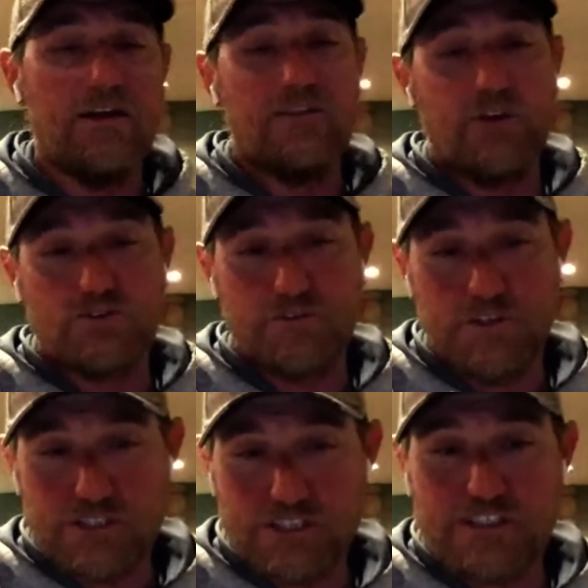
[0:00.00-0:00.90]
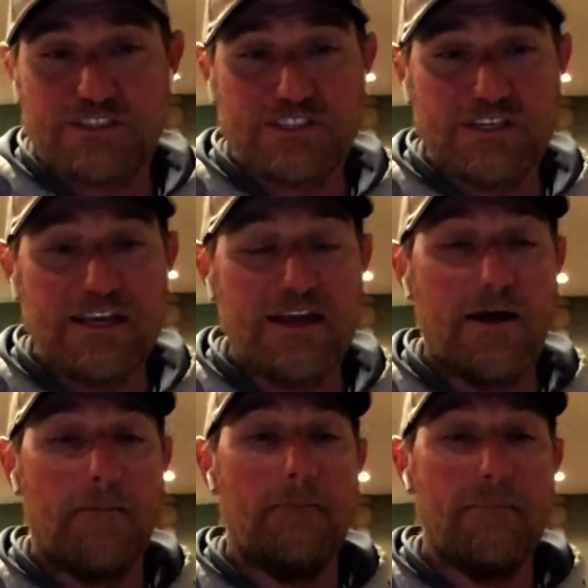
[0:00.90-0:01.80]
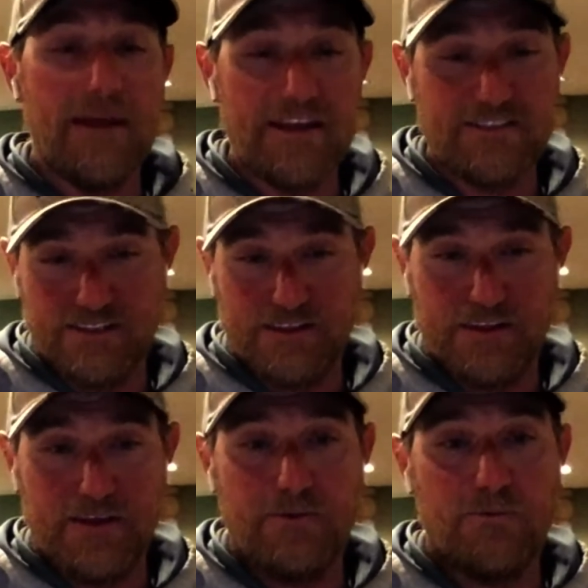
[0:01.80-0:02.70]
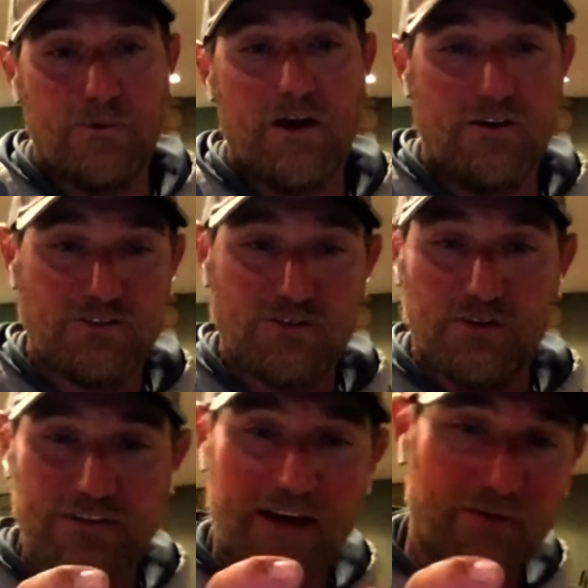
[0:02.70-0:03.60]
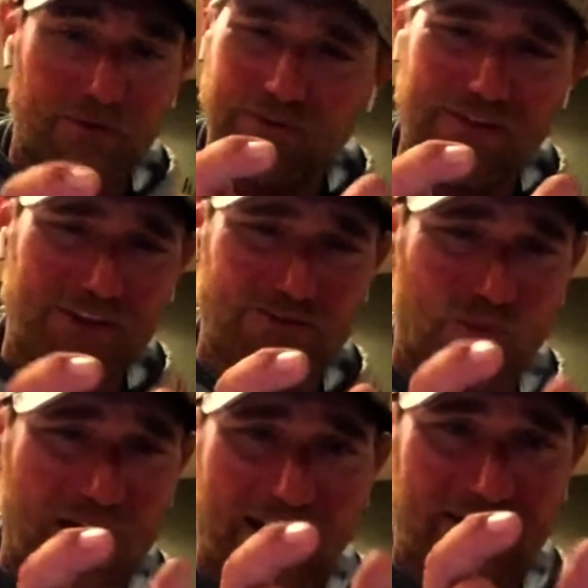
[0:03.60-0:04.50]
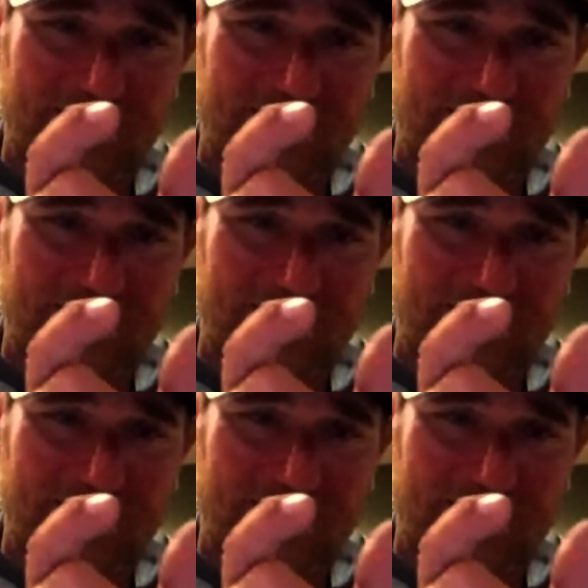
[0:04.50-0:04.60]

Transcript: those fish can see amazingly well. So that thing's wet. It's